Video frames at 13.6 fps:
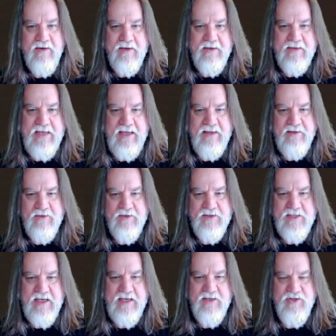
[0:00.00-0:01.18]
That looks
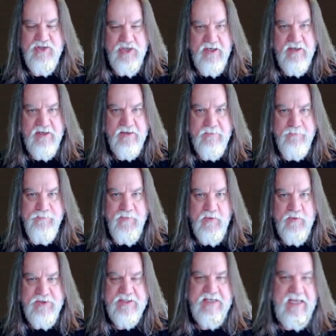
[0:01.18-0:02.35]
like a junk,
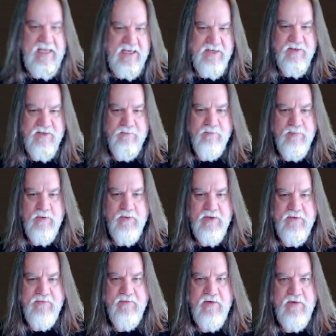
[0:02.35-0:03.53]
which is an Asian boat.
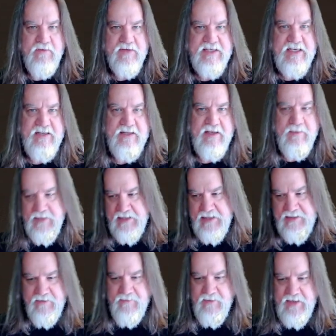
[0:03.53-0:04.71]
If you've ever seen them, they
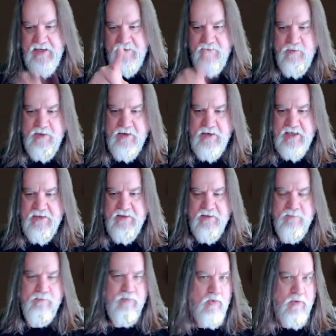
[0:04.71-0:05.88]
definitely have the rear end, the
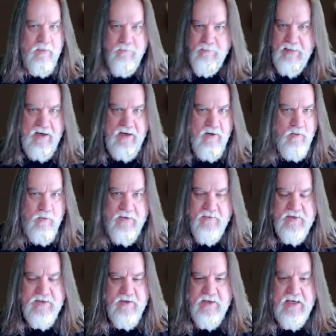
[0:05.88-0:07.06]
port bow, whatever
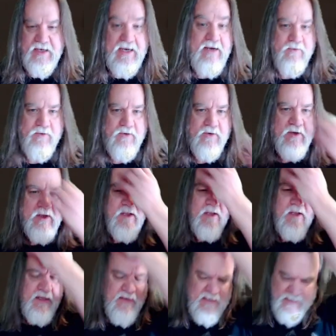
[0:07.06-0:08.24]
it's called. I don't know.
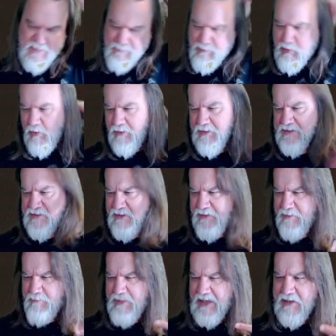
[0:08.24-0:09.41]
I think it's the port that's on the
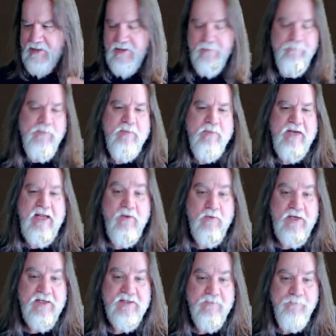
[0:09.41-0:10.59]
back. But
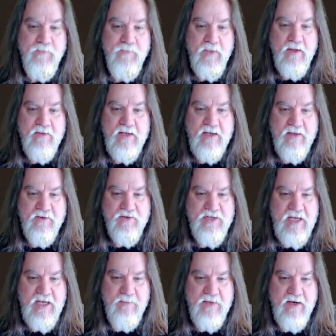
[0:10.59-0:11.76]
anyways, they got the
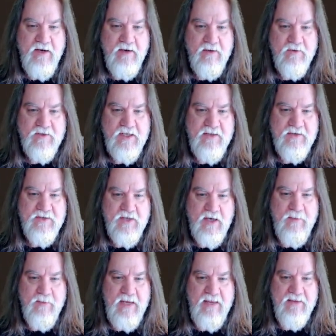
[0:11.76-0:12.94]
shape there. It looks like the
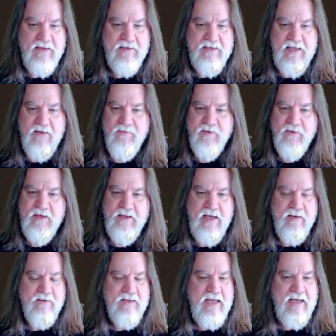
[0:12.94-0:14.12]
top. And then definitely
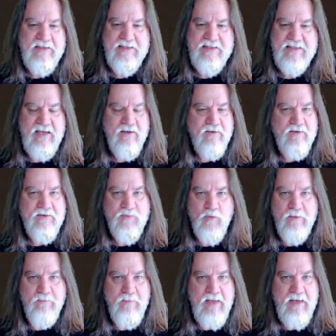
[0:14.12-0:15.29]
that sail is
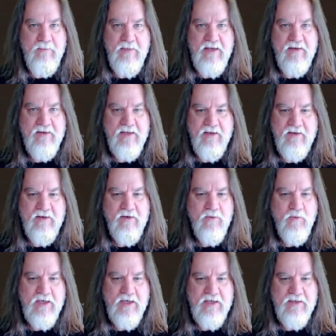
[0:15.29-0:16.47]
what made me think.
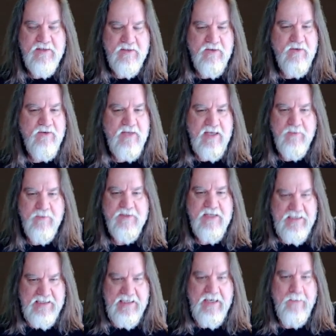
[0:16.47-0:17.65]
When I heard that, I was
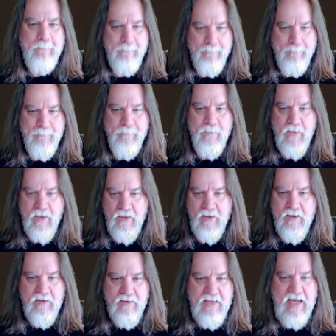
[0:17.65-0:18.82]
like, yeah,
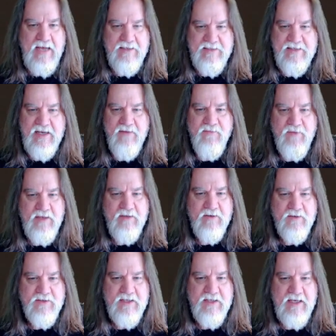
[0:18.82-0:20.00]
that definitely
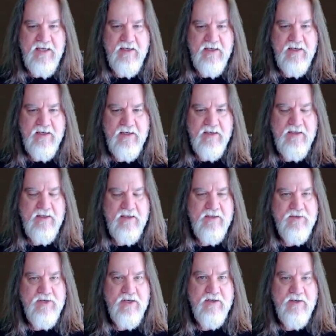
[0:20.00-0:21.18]
looks like a
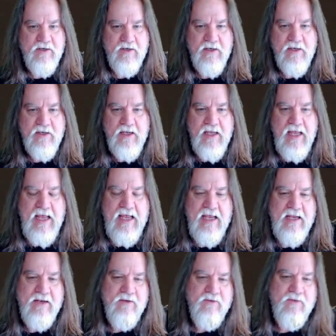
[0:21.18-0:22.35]
junker.
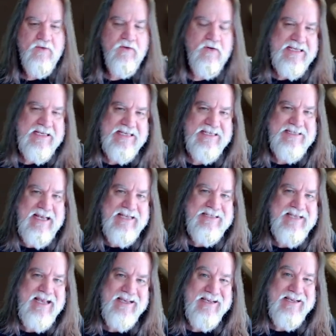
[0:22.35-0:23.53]
And there is a
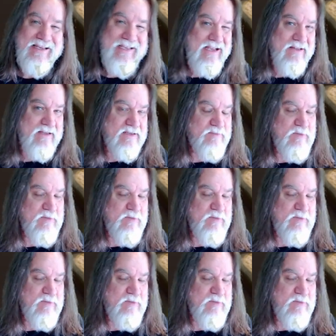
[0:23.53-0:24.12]
tank, again, that's been